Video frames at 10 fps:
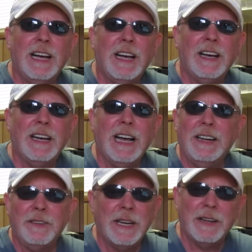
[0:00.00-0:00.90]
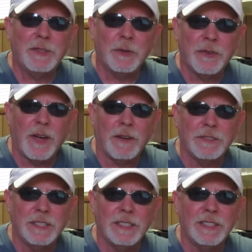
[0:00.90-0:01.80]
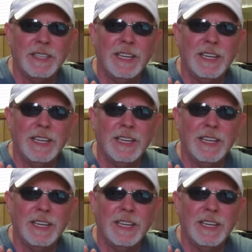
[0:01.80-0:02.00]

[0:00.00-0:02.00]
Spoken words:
I don't have those often,